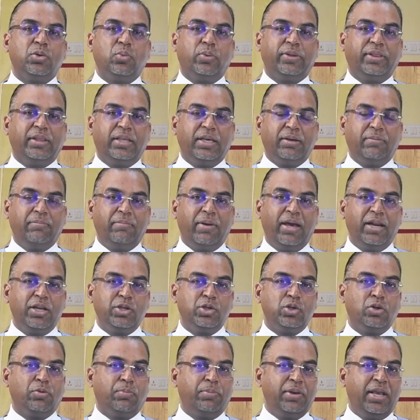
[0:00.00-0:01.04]
with them,
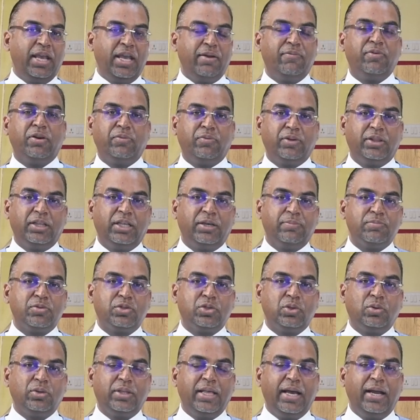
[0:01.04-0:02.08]
manage your behavior with them
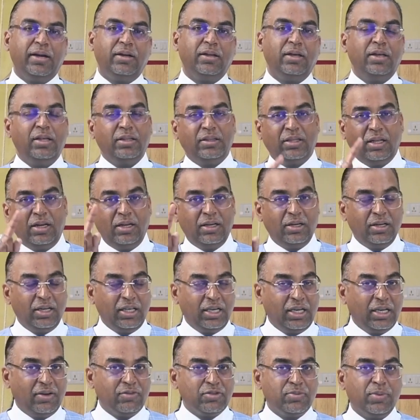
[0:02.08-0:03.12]
so that the
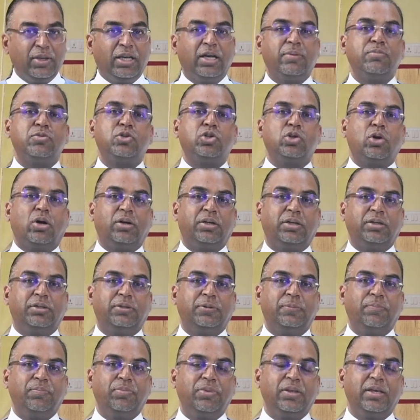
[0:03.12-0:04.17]
learning curves become
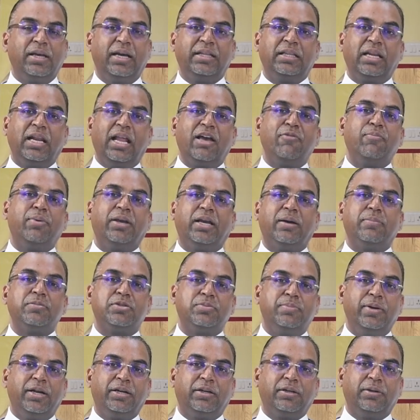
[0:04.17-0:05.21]
shorter and the life becomes
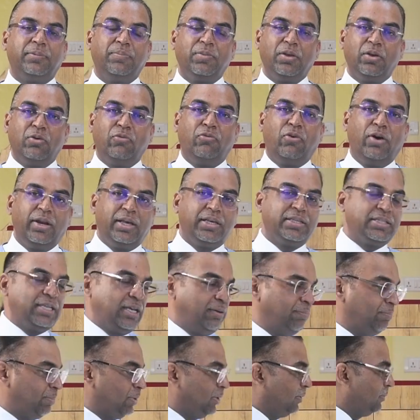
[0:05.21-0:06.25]
better. For
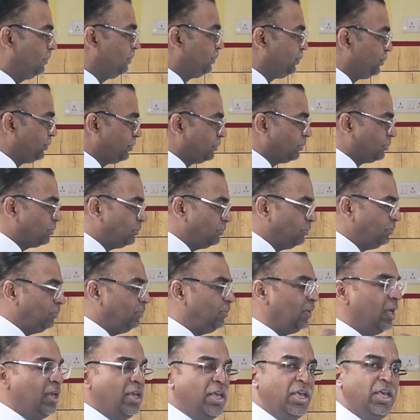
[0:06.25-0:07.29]
example,
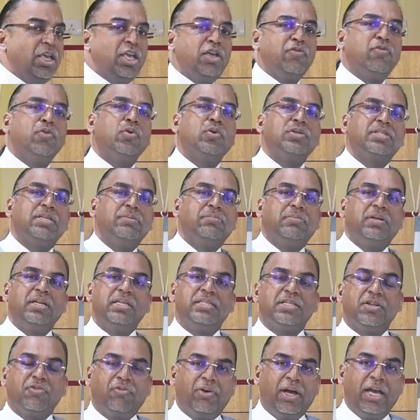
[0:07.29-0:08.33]
if you know somebody
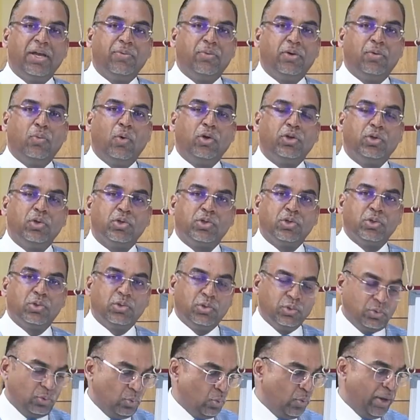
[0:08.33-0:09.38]
is a driver, what you should
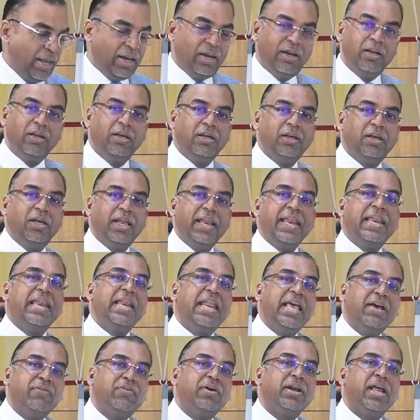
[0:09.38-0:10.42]
do? Well,
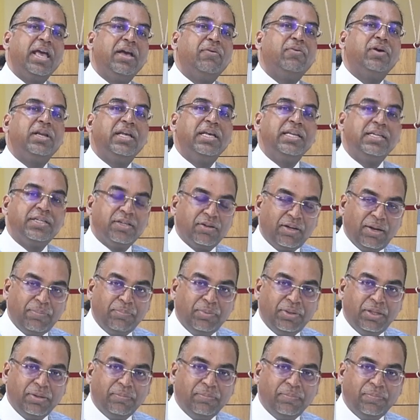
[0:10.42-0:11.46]
never ever
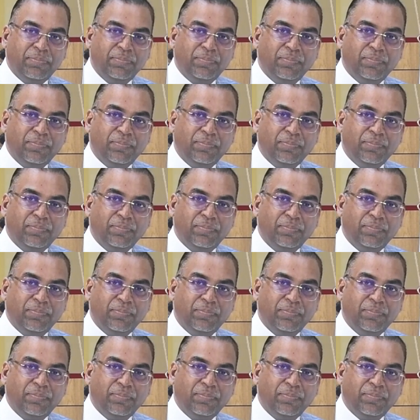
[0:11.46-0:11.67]
interrupt them.